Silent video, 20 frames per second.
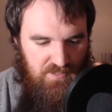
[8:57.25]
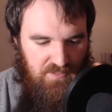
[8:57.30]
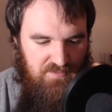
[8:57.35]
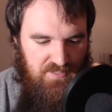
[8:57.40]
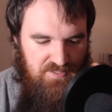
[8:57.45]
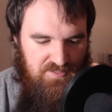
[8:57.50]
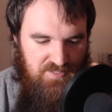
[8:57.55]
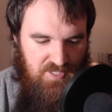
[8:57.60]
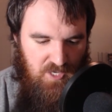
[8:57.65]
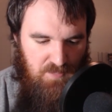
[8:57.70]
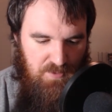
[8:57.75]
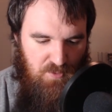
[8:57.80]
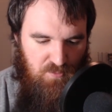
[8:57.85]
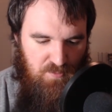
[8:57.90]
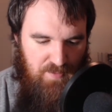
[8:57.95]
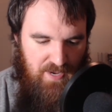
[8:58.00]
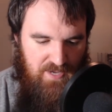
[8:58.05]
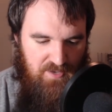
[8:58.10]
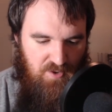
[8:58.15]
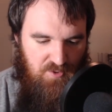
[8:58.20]
This settlement
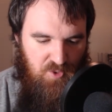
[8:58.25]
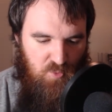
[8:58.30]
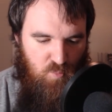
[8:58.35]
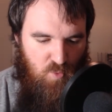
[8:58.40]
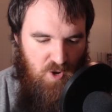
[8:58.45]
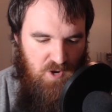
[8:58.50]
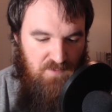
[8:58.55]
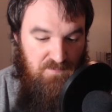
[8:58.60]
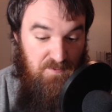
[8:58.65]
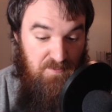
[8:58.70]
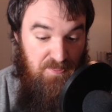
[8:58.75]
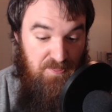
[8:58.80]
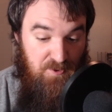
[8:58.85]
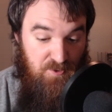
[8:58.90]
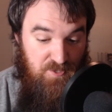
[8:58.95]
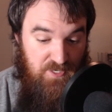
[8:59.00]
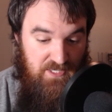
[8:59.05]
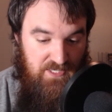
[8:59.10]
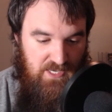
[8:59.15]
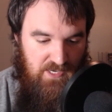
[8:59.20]
remained underwater for
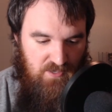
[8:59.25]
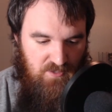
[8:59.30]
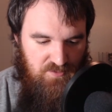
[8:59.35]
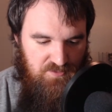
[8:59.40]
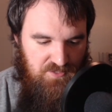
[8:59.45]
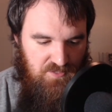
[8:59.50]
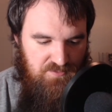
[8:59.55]
30 years